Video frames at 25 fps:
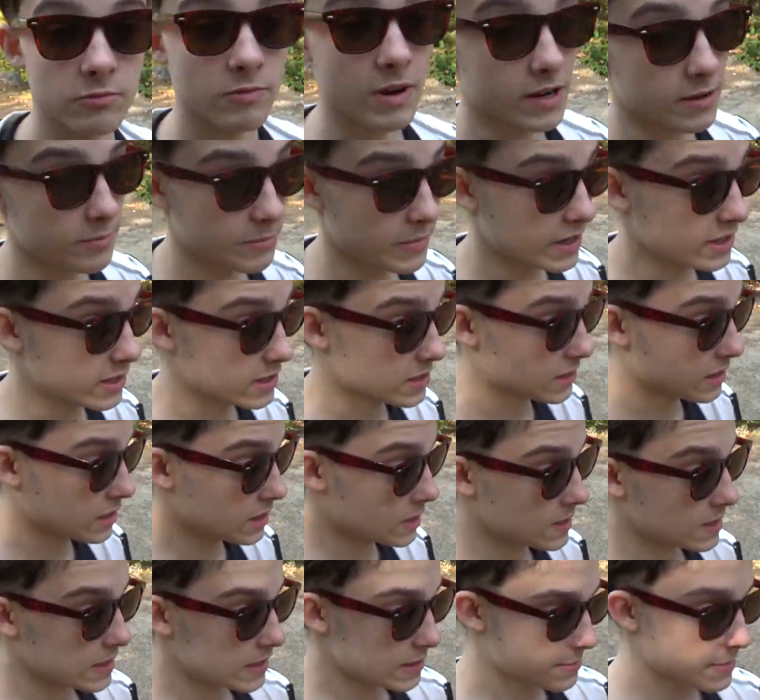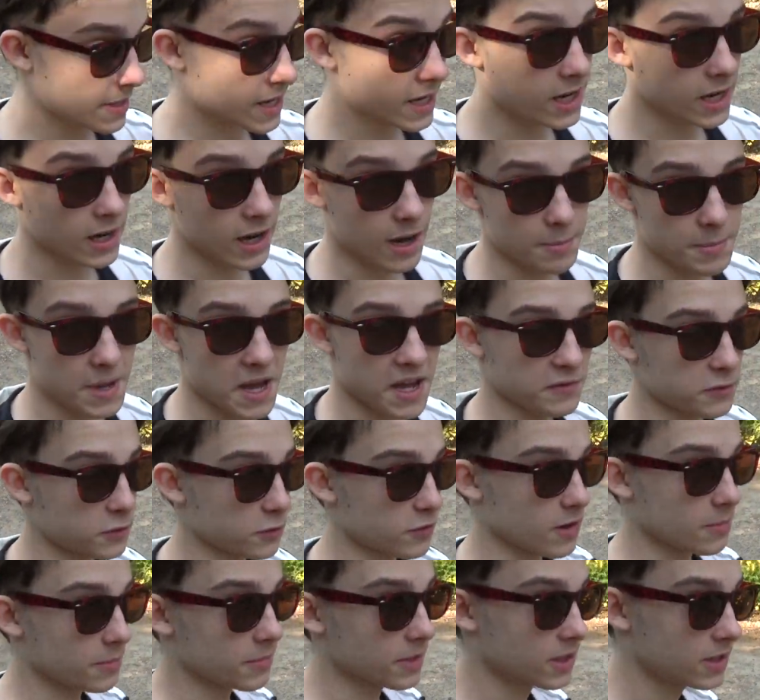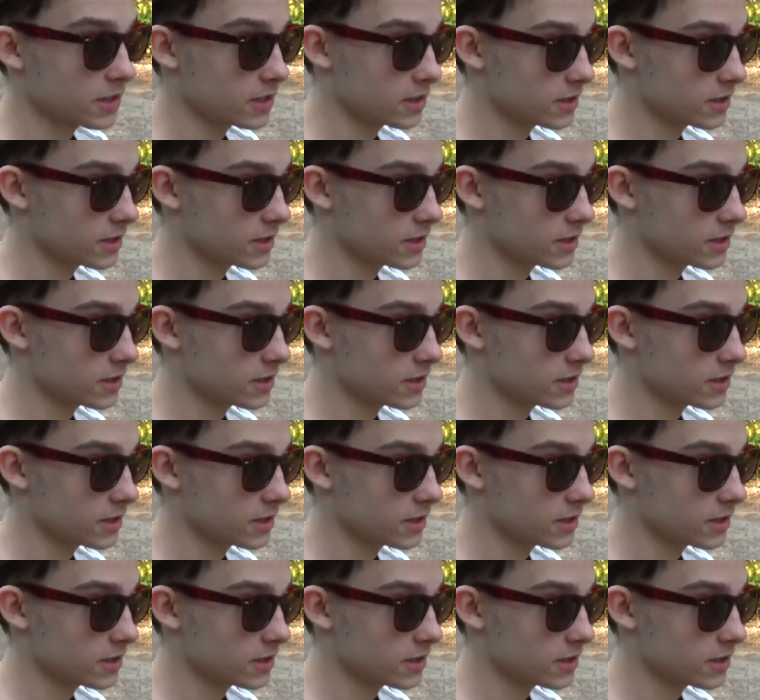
recommend picking up after them